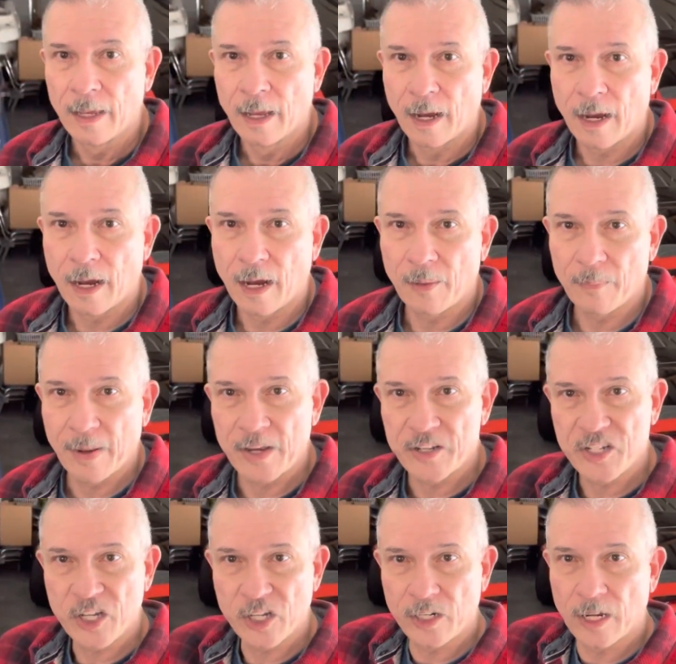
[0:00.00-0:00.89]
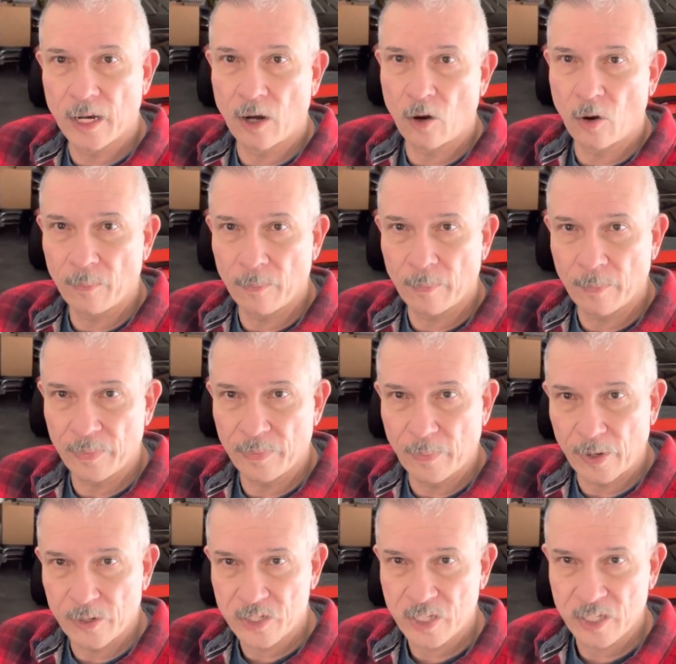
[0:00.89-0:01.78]
As you know,
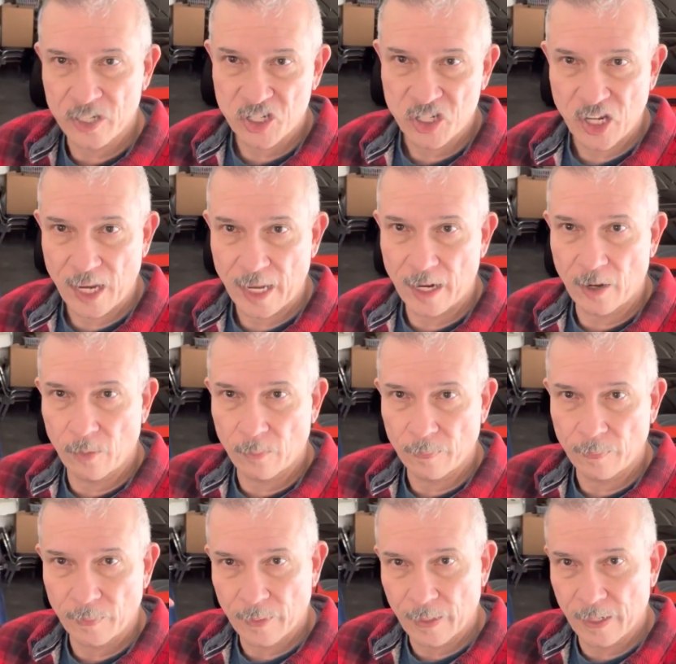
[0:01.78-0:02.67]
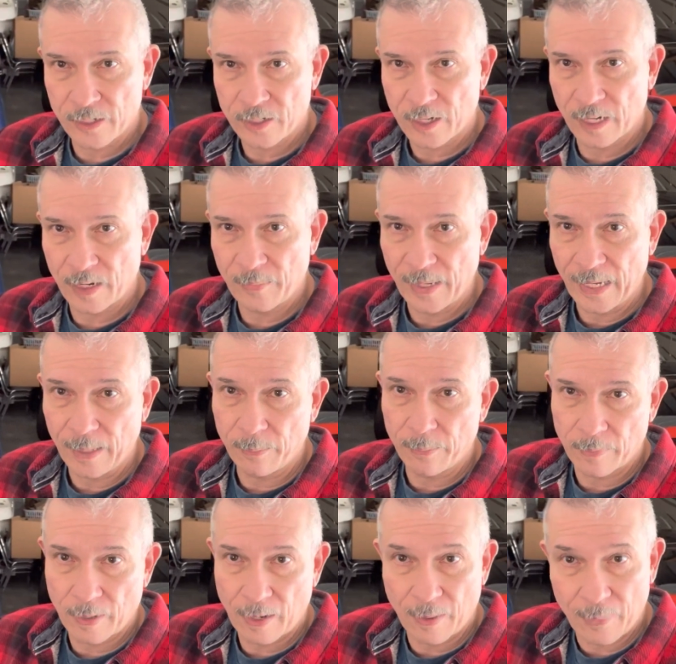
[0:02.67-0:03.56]
most of this channel is gonna be
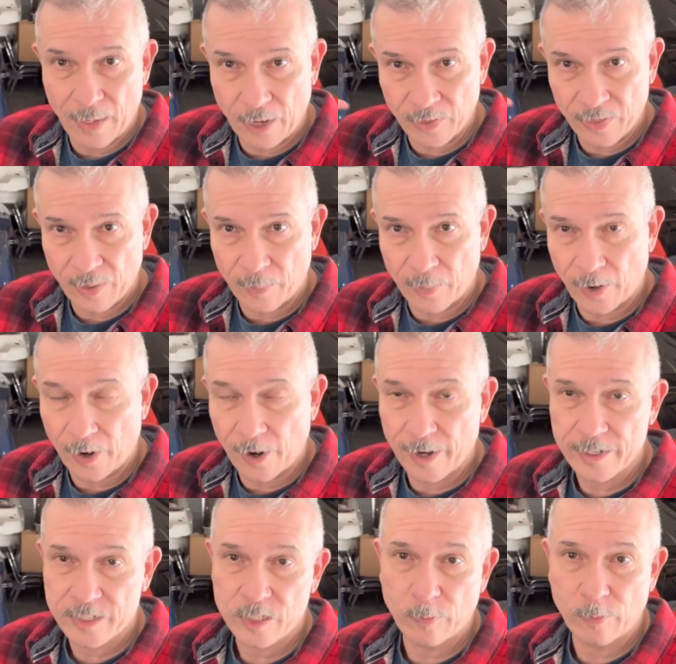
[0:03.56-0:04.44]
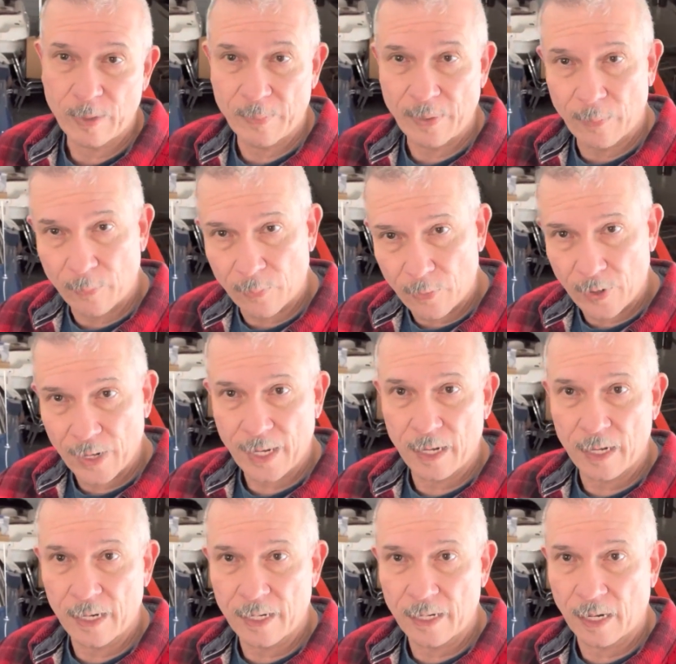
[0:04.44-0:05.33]
about the boss. We've been
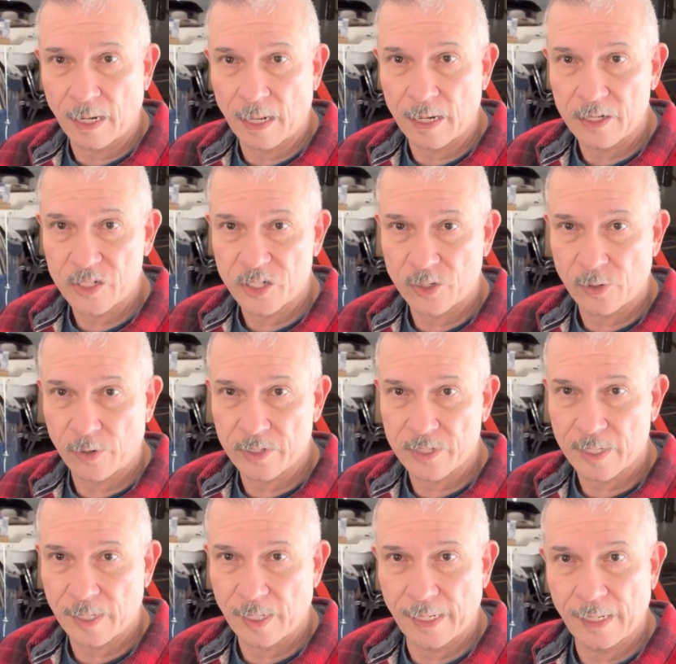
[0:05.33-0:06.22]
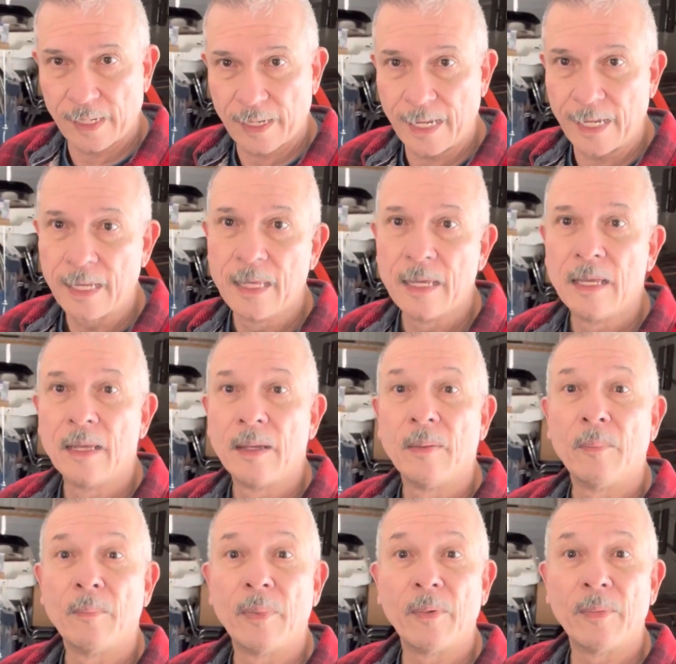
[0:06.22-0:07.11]
bringing in a lot of shorts lately,
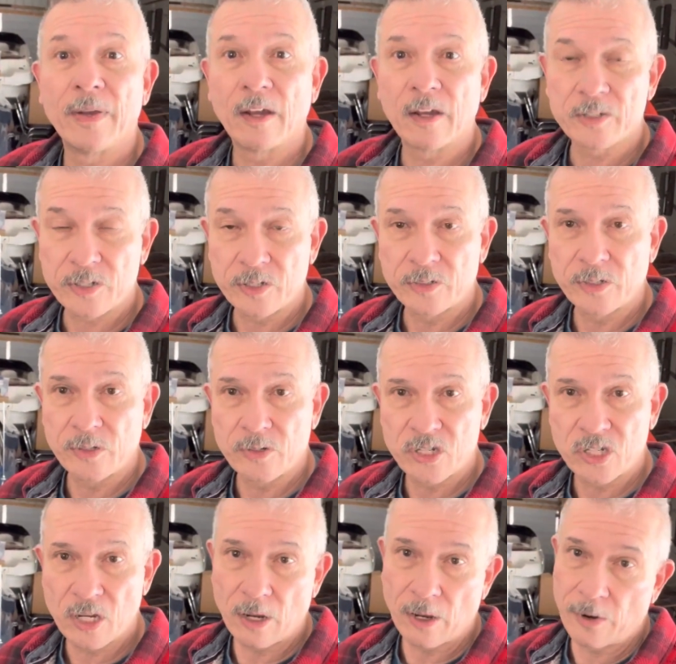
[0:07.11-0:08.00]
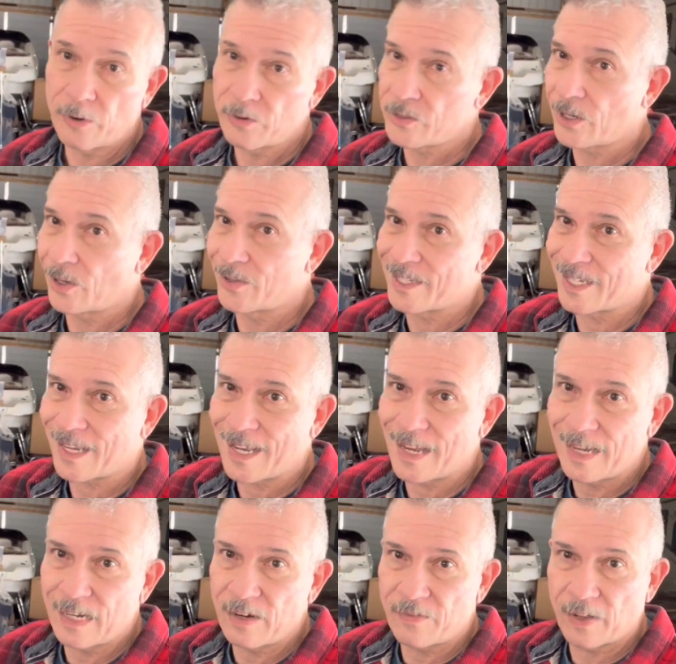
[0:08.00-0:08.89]
but we also do shows. So it's
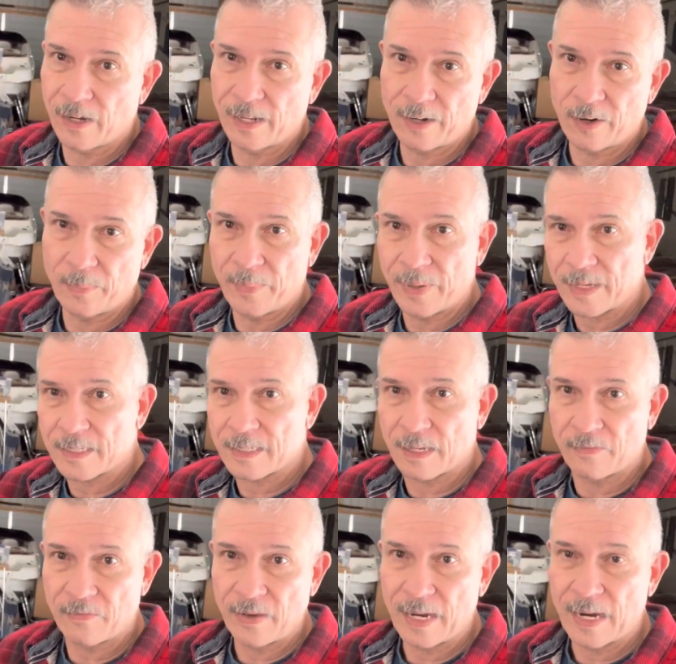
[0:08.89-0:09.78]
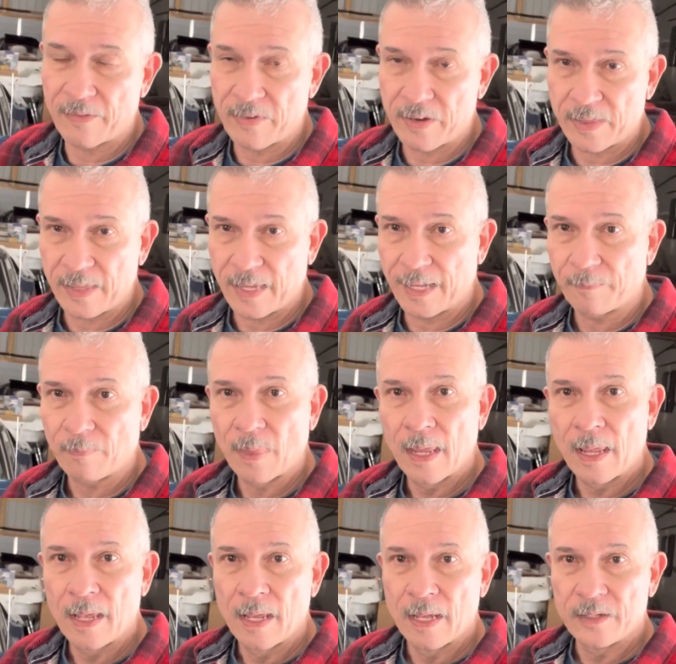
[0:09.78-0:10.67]
kind of a little mix of everything
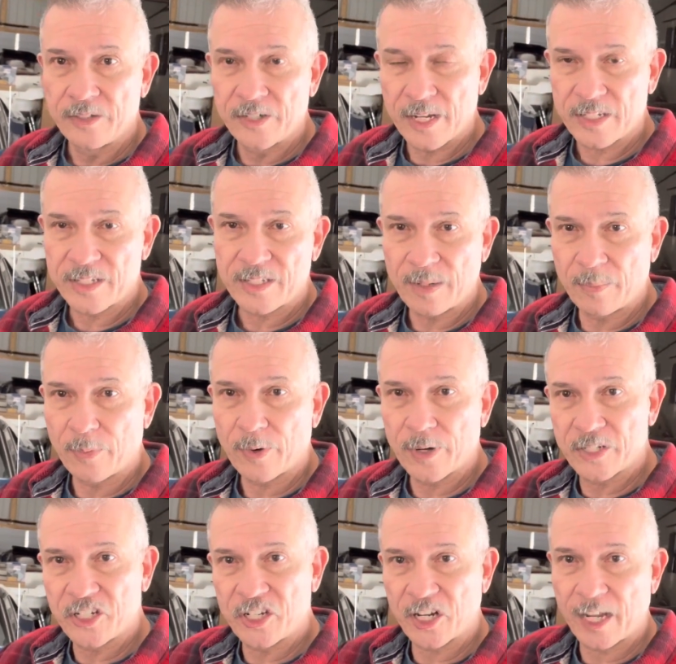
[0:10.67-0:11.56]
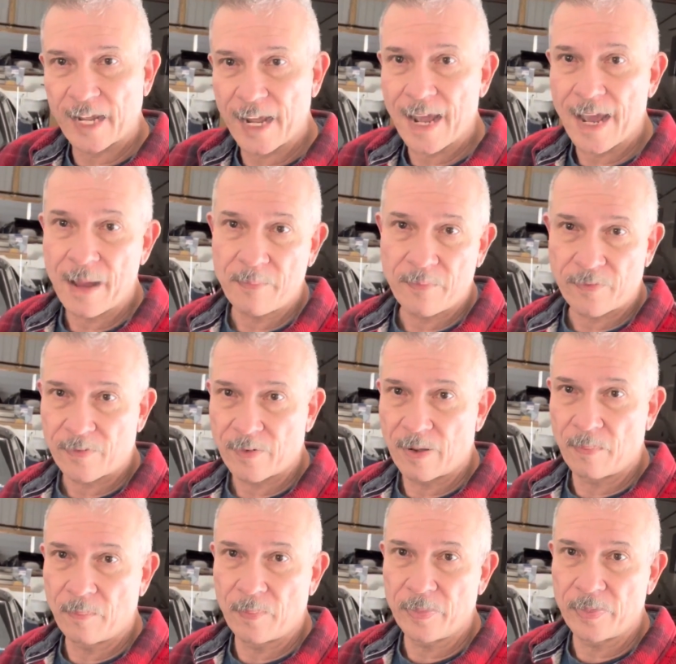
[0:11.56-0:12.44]
just to bridge the gap
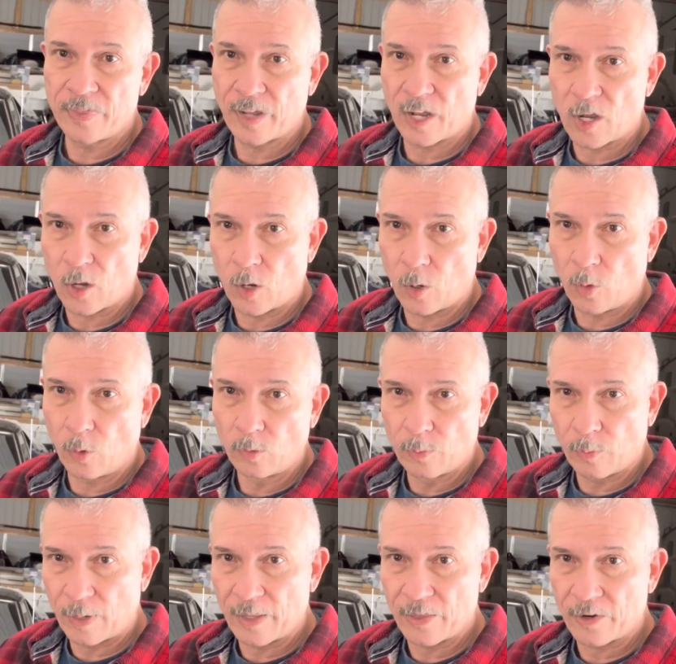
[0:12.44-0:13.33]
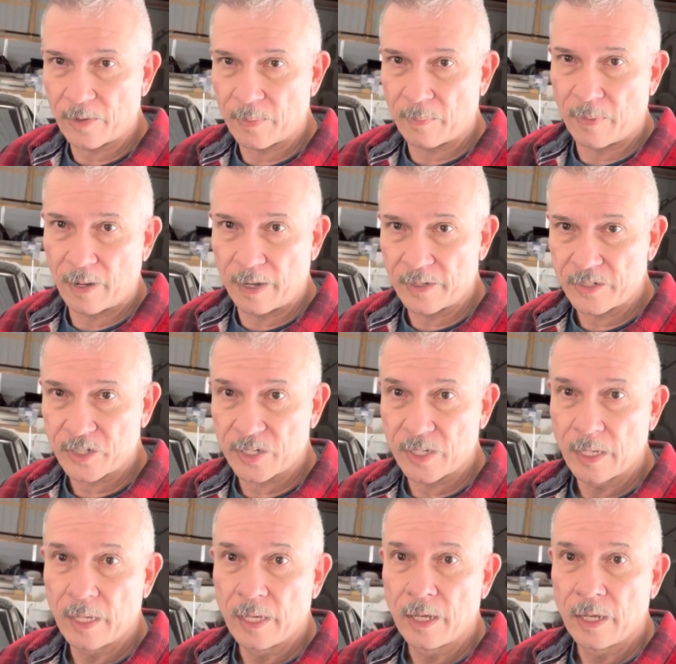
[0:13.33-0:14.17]
from the cold weather months